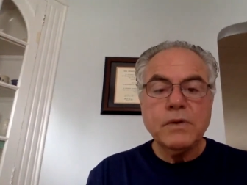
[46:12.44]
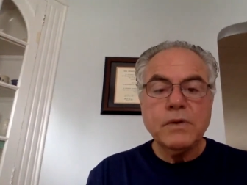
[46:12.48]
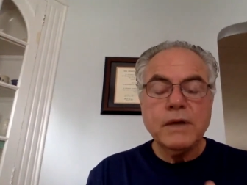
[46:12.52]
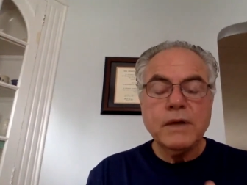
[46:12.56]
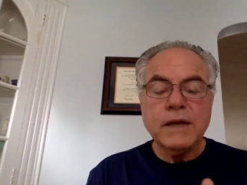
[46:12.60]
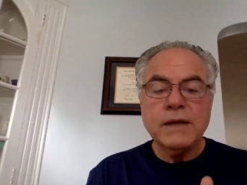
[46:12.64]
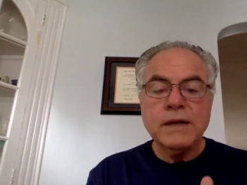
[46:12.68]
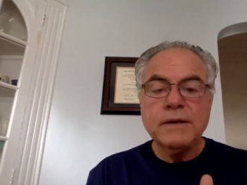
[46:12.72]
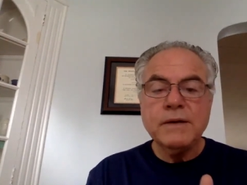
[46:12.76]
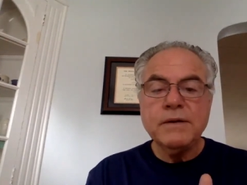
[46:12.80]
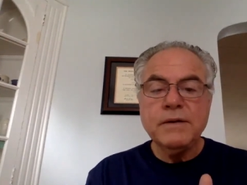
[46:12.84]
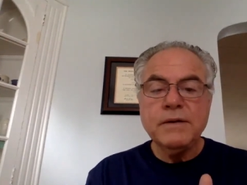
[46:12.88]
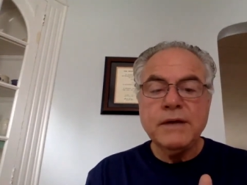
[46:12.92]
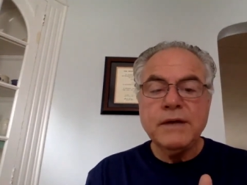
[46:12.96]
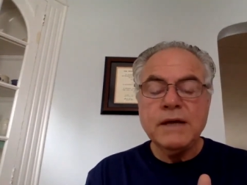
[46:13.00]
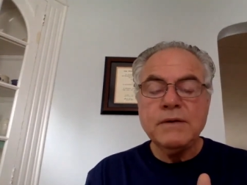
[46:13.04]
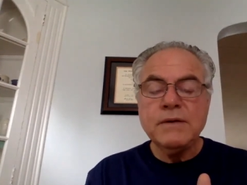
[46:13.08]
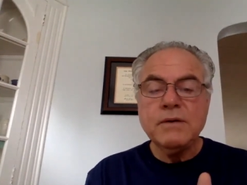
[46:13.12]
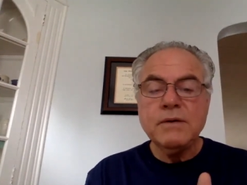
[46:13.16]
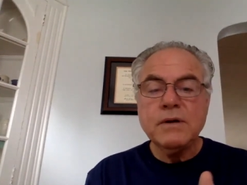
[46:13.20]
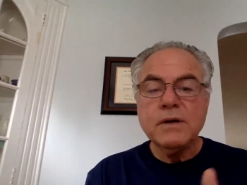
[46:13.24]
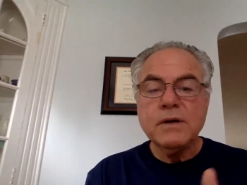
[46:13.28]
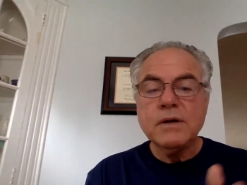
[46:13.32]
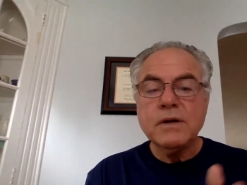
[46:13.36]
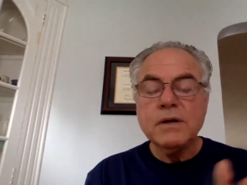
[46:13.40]
And
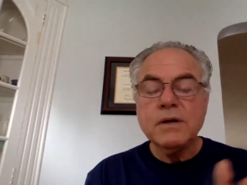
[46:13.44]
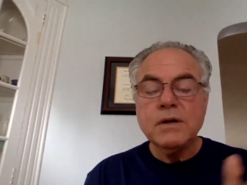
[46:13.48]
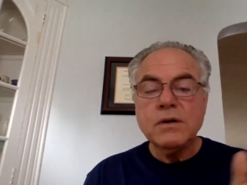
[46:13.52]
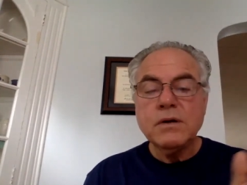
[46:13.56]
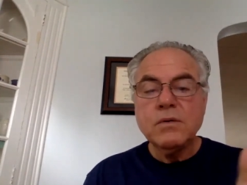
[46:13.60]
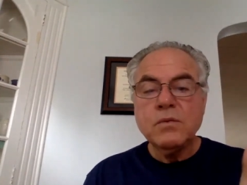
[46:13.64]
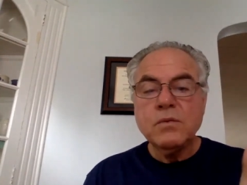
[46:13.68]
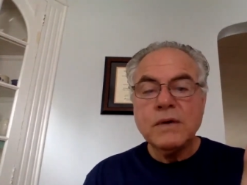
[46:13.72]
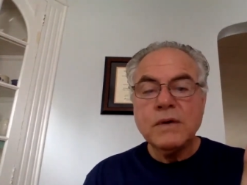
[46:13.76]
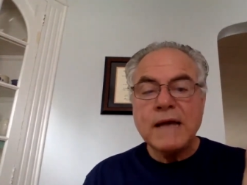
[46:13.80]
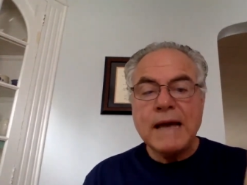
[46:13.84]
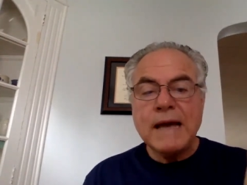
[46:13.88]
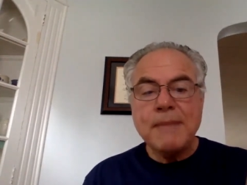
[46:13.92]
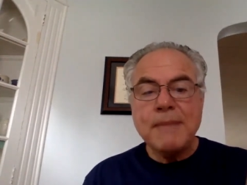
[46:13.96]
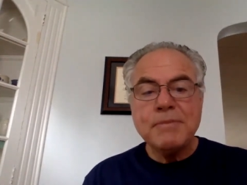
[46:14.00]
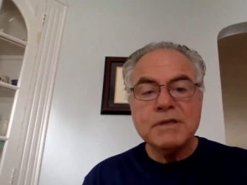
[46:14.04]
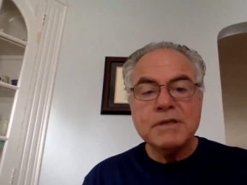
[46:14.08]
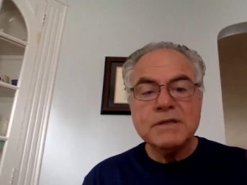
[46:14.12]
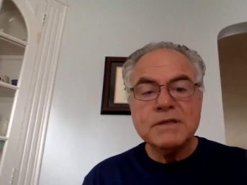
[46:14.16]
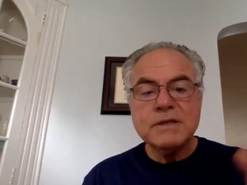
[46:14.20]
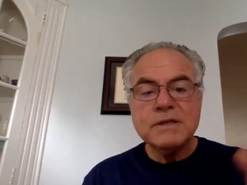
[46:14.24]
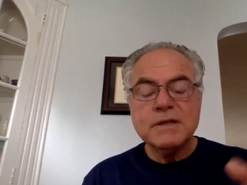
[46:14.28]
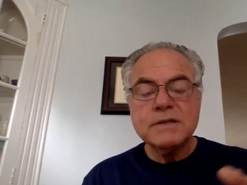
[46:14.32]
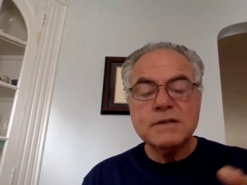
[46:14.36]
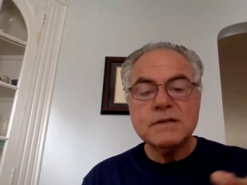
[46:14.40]
then what
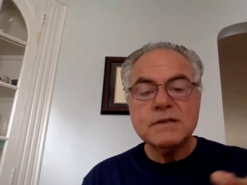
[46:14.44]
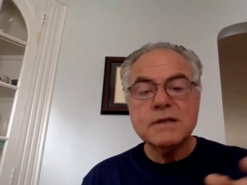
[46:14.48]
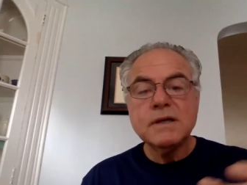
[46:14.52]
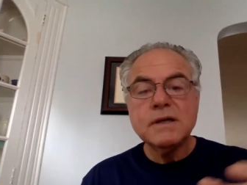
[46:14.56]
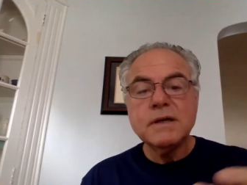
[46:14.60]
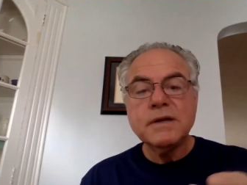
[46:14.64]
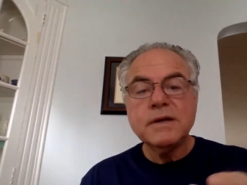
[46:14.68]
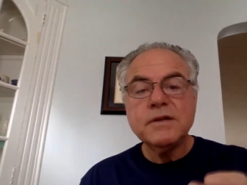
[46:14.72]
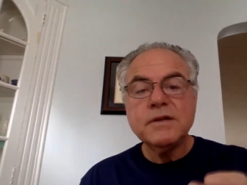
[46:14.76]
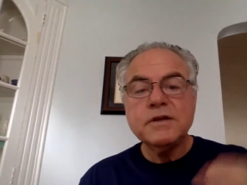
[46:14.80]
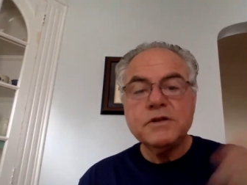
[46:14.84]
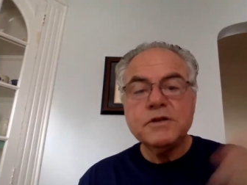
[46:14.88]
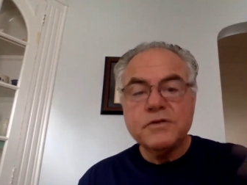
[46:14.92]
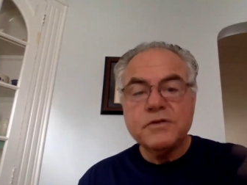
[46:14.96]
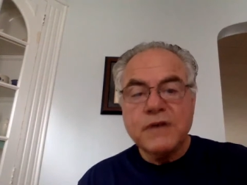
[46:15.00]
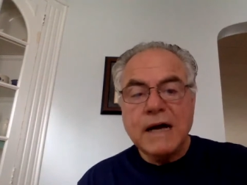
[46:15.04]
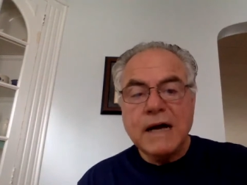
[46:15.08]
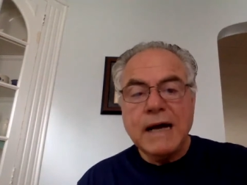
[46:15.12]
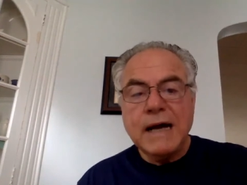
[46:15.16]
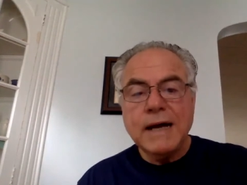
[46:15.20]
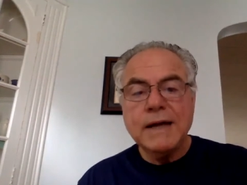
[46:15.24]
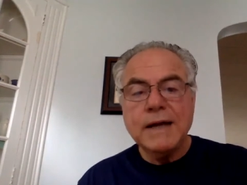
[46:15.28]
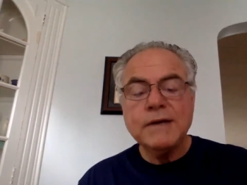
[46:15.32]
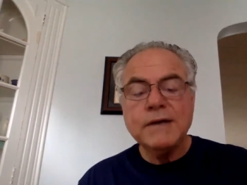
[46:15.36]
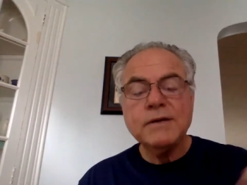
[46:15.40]
happens is the
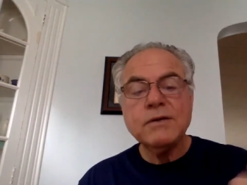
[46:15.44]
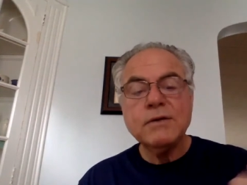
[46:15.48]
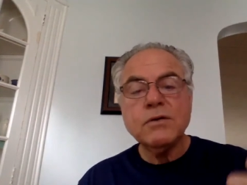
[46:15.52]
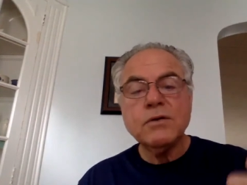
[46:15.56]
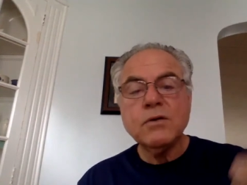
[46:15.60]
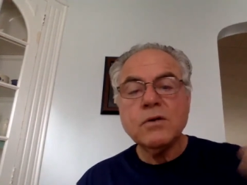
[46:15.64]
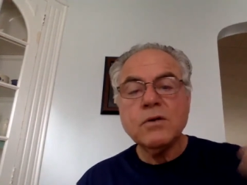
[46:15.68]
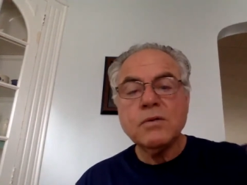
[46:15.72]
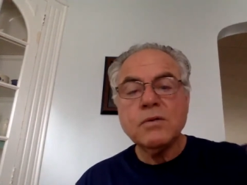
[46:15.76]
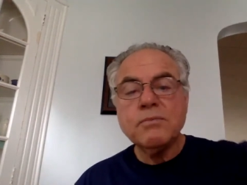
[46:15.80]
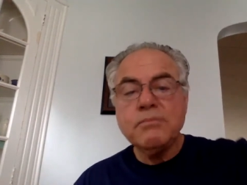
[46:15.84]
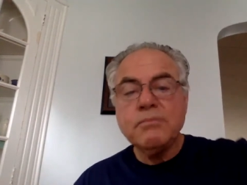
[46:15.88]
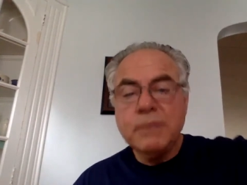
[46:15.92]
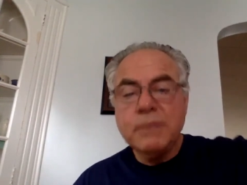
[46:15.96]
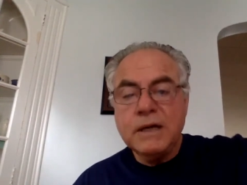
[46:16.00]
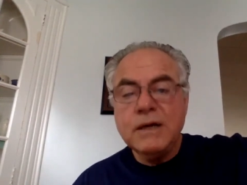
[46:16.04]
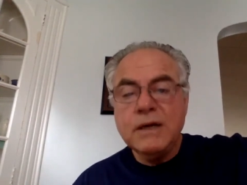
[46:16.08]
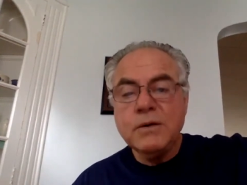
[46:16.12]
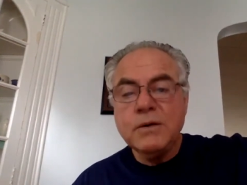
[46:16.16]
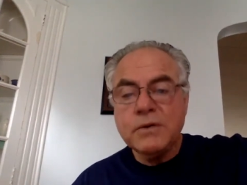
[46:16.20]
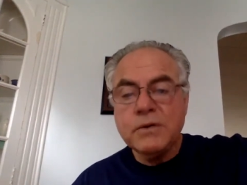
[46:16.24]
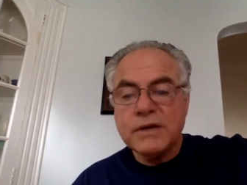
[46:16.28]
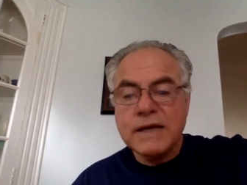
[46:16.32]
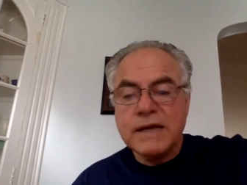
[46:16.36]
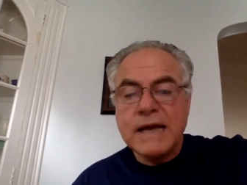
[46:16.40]
divine or being
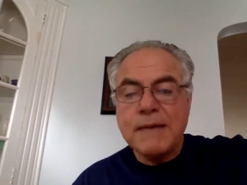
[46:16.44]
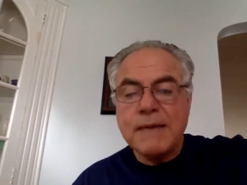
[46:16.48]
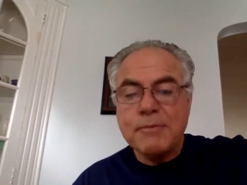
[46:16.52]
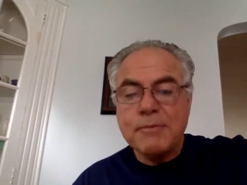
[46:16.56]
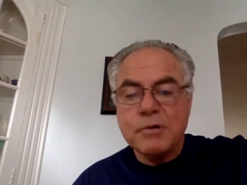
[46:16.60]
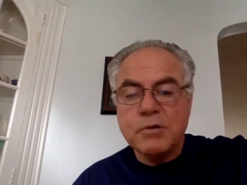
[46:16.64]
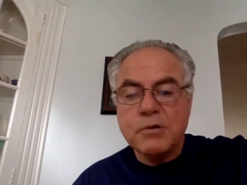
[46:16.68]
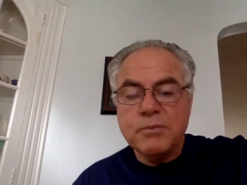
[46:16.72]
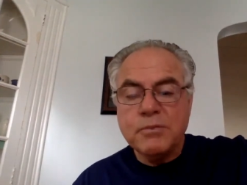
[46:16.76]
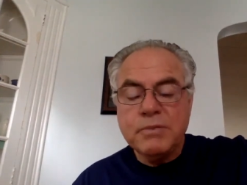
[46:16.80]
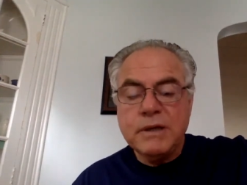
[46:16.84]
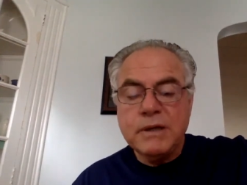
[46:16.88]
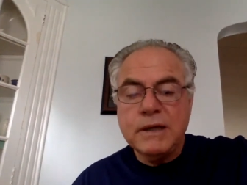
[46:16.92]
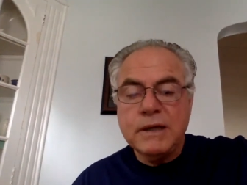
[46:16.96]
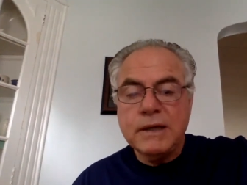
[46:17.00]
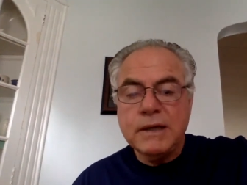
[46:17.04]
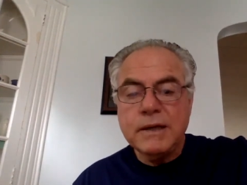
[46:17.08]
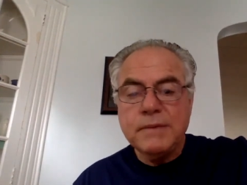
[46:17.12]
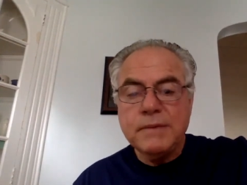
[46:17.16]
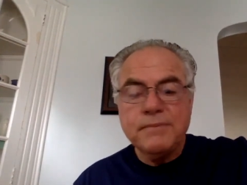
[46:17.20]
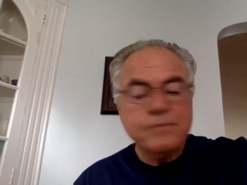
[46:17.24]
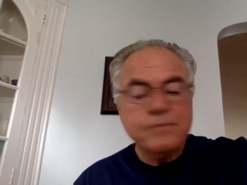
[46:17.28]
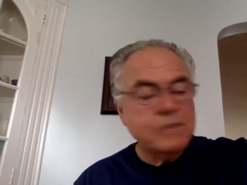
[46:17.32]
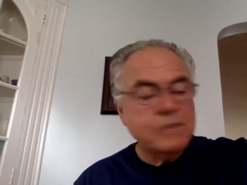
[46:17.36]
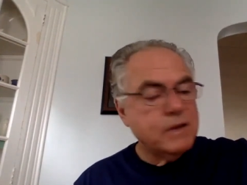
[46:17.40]
with a capital B,